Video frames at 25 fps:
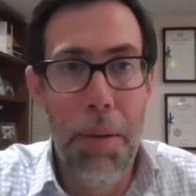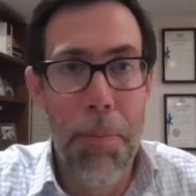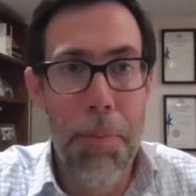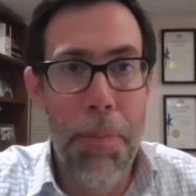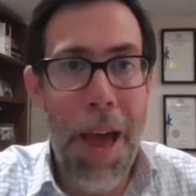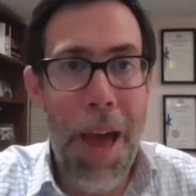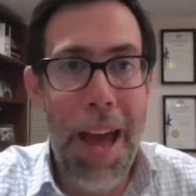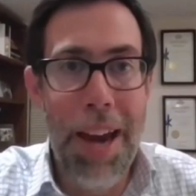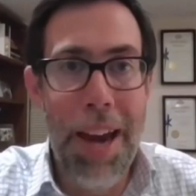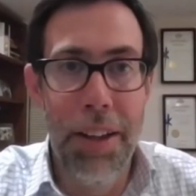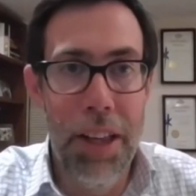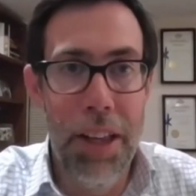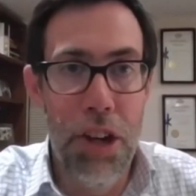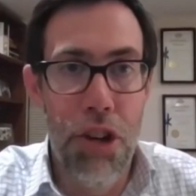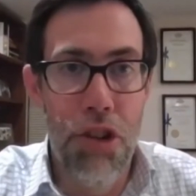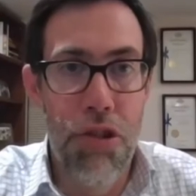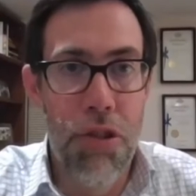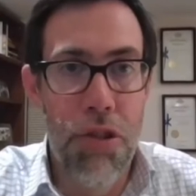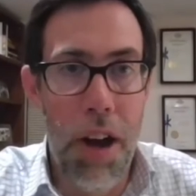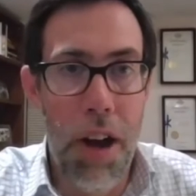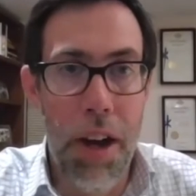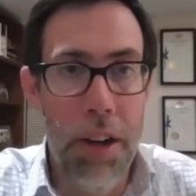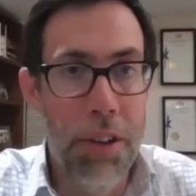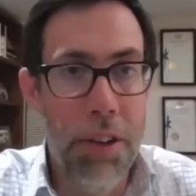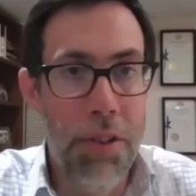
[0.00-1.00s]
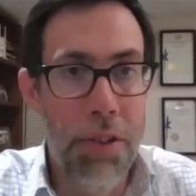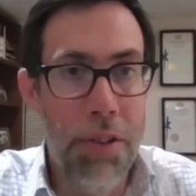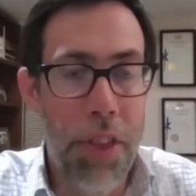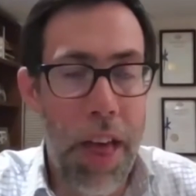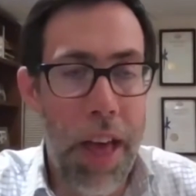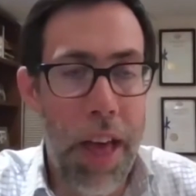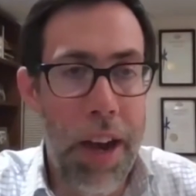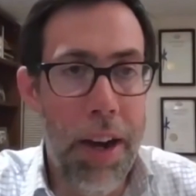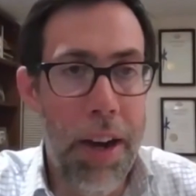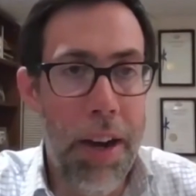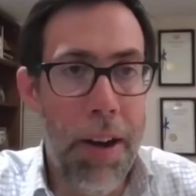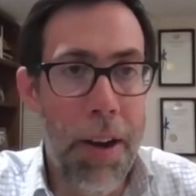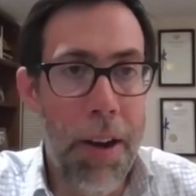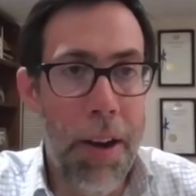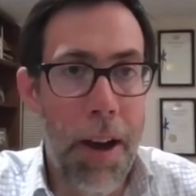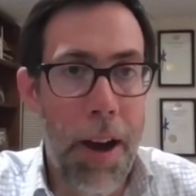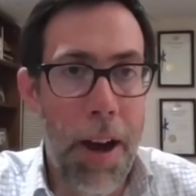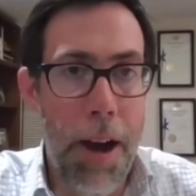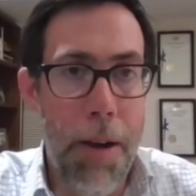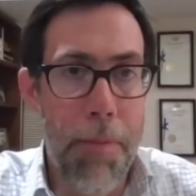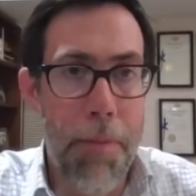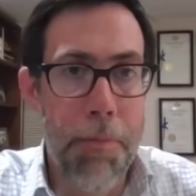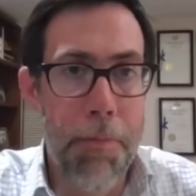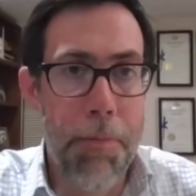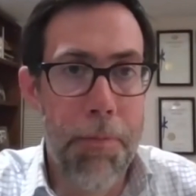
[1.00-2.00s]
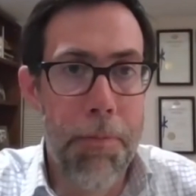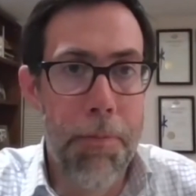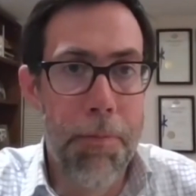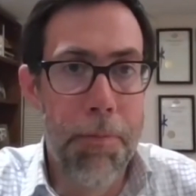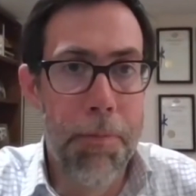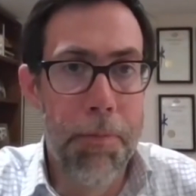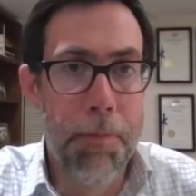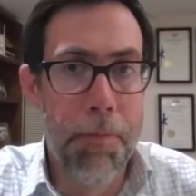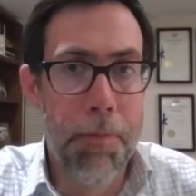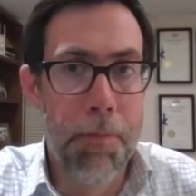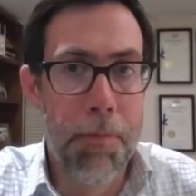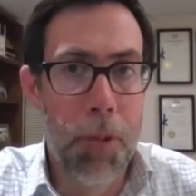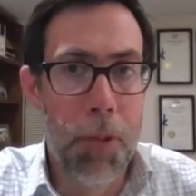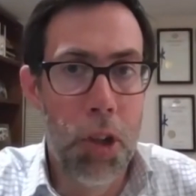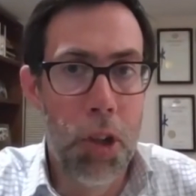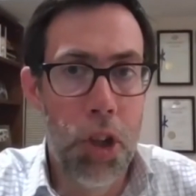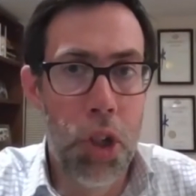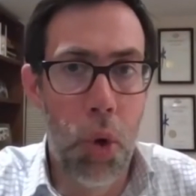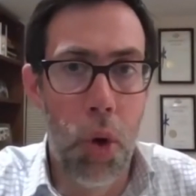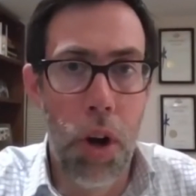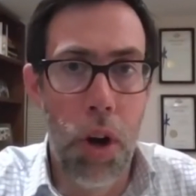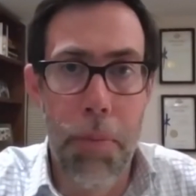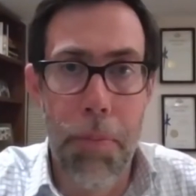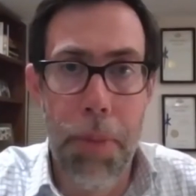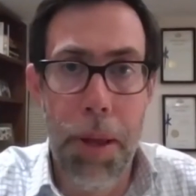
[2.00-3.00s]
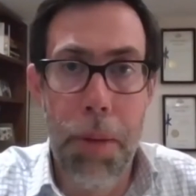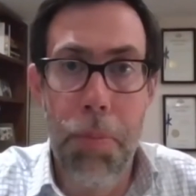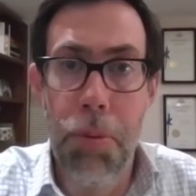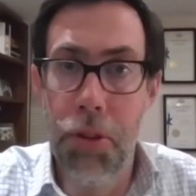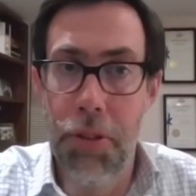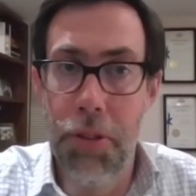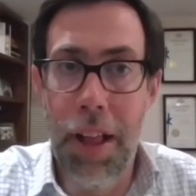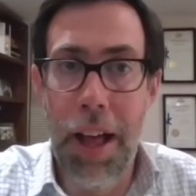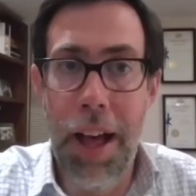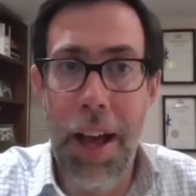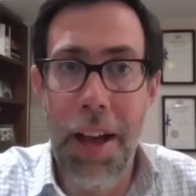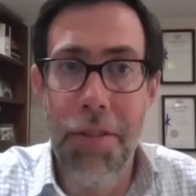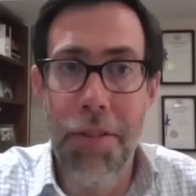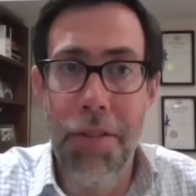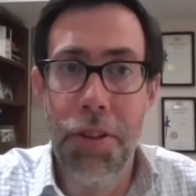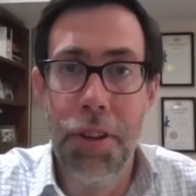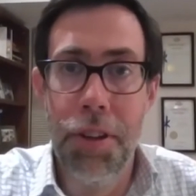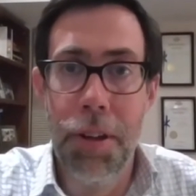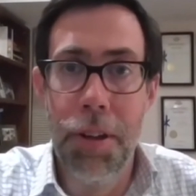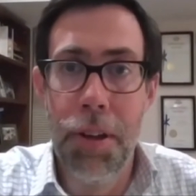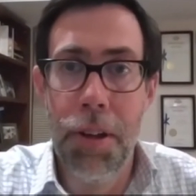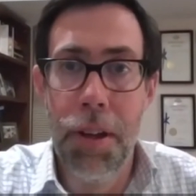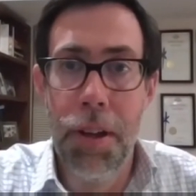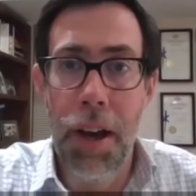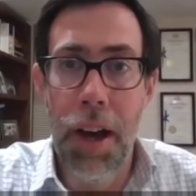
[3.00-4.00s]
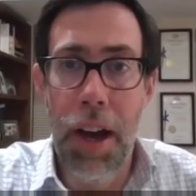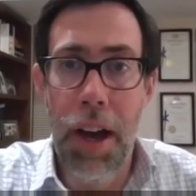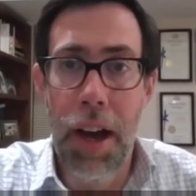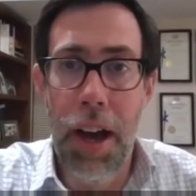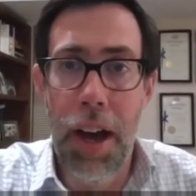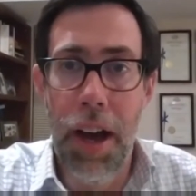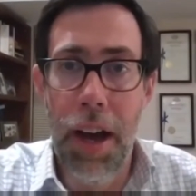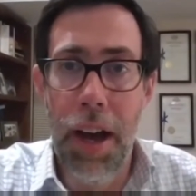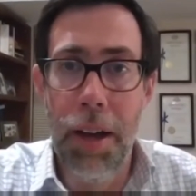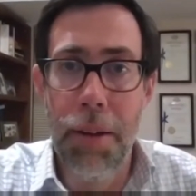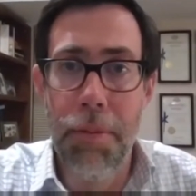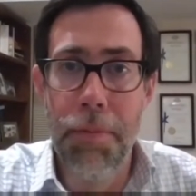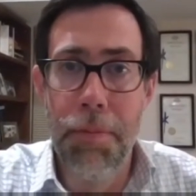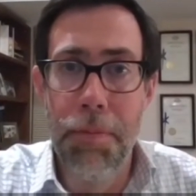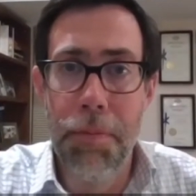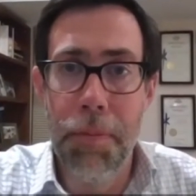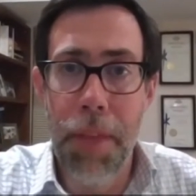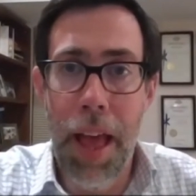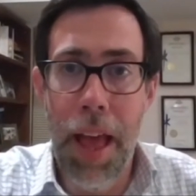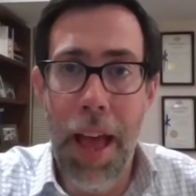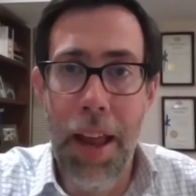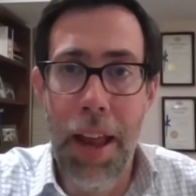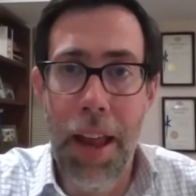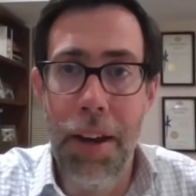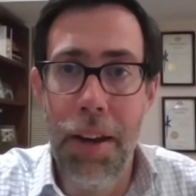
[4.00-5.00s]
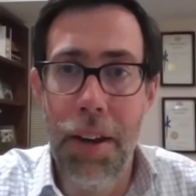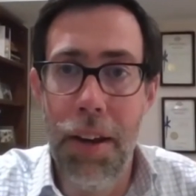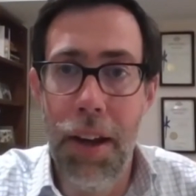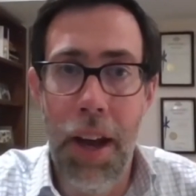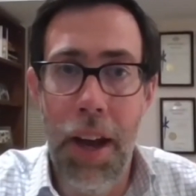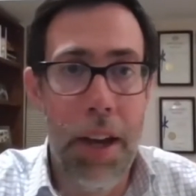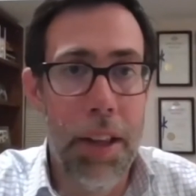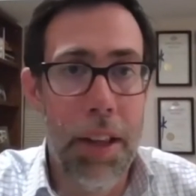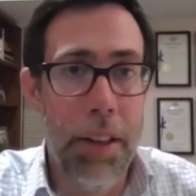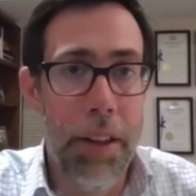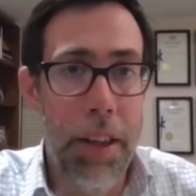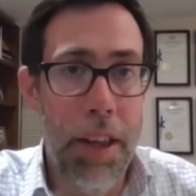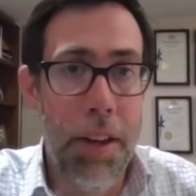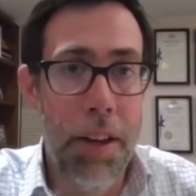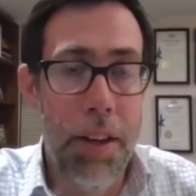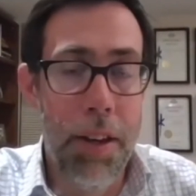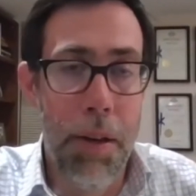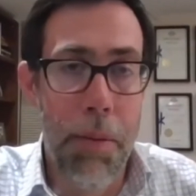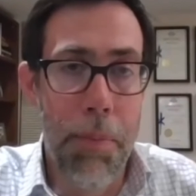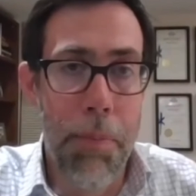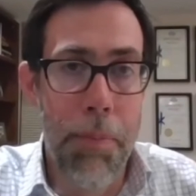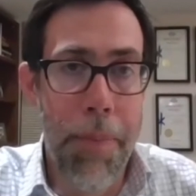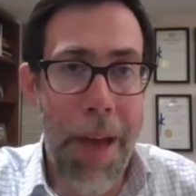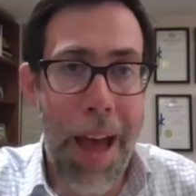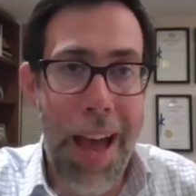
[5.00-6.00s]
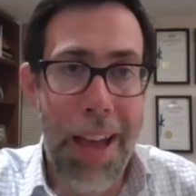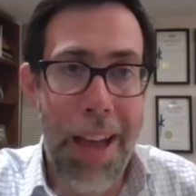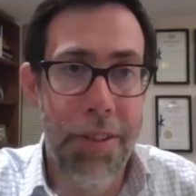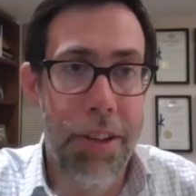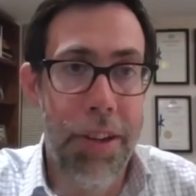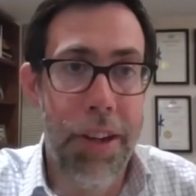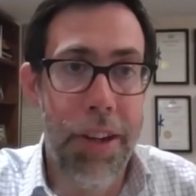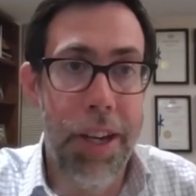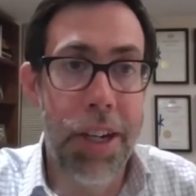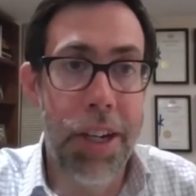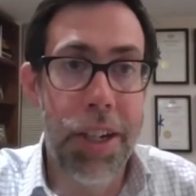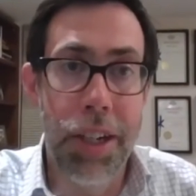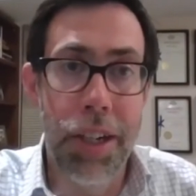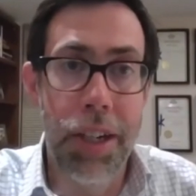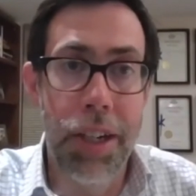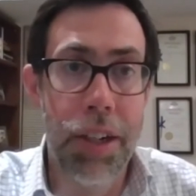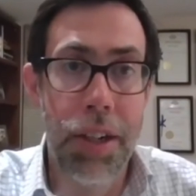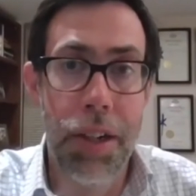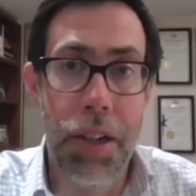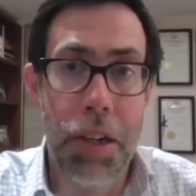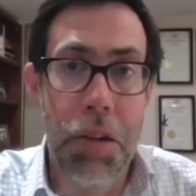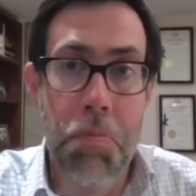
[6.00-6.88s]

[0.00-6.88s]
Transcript: peddling drugs that shorten people's lives and lead to mass addiction.